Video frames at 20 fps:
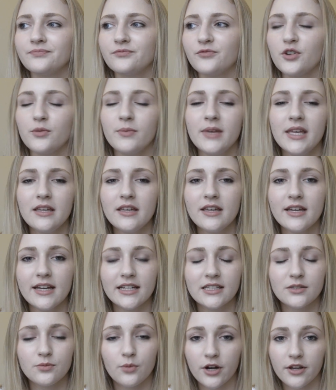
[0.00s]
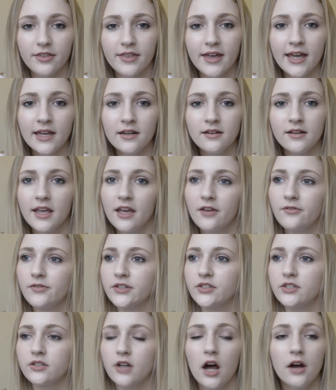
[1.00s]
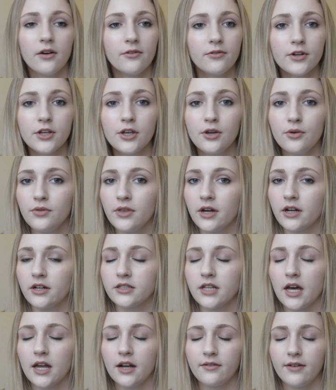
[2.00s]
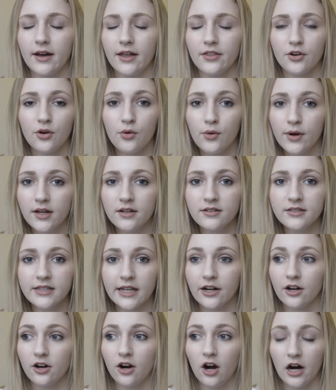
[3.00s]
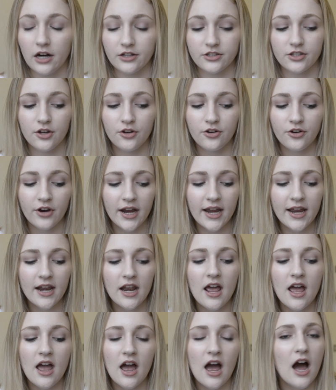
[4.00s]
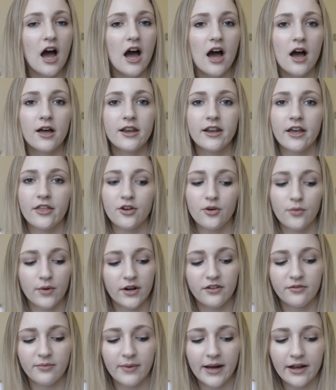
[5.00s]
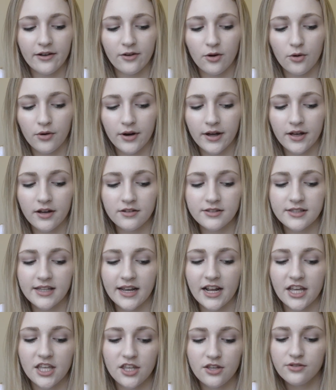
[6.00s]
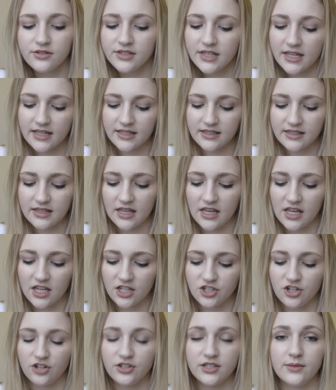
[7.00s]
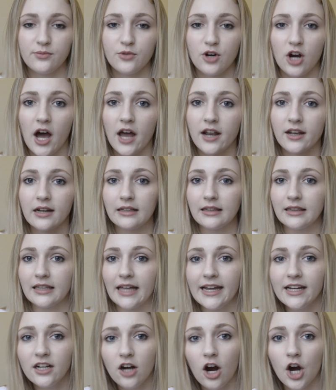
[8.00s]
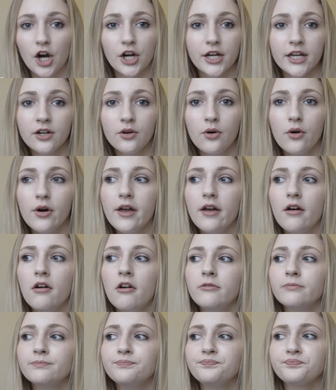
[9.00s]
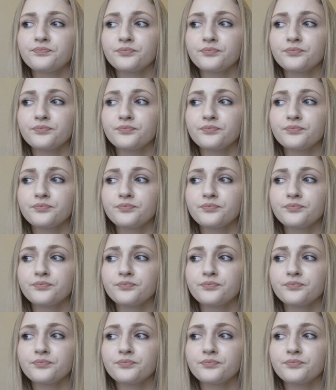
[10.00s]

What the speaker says: For me, it's worth it. If it's not for you, there are a ton of other oils that are also great. Another one of my oils that I use is the Josie Maran Light Argan Oil.